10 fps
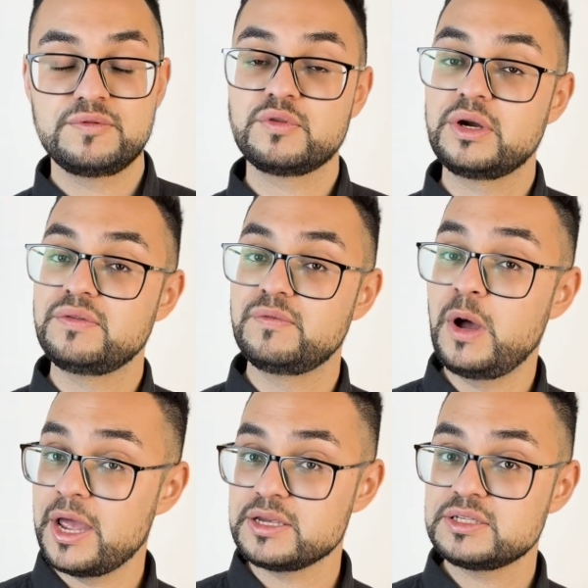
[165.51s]
for
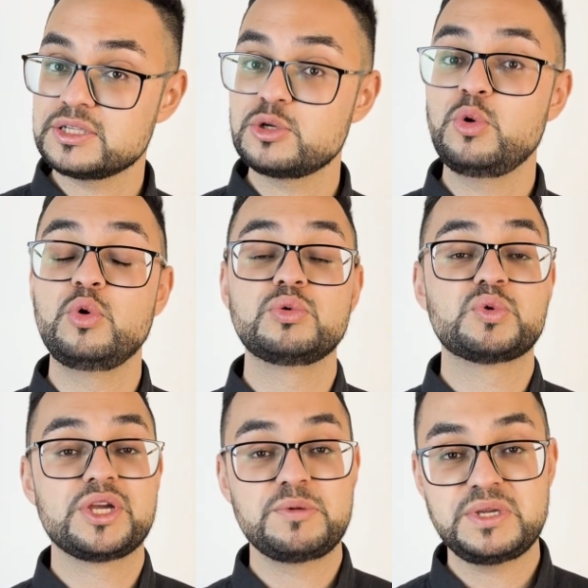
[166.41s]
advice or
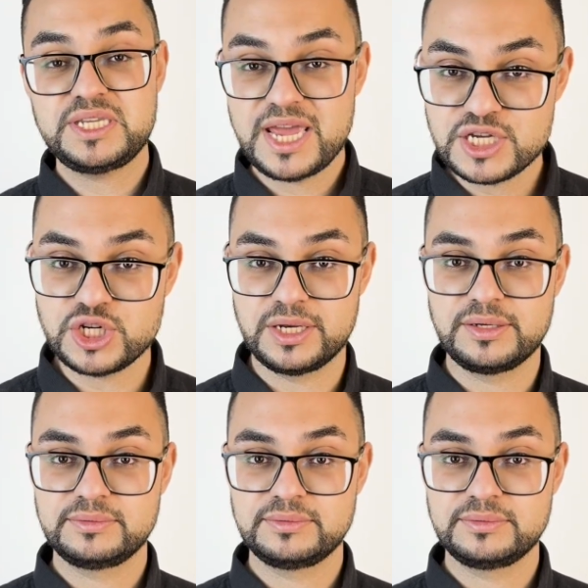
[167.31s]
recommendation.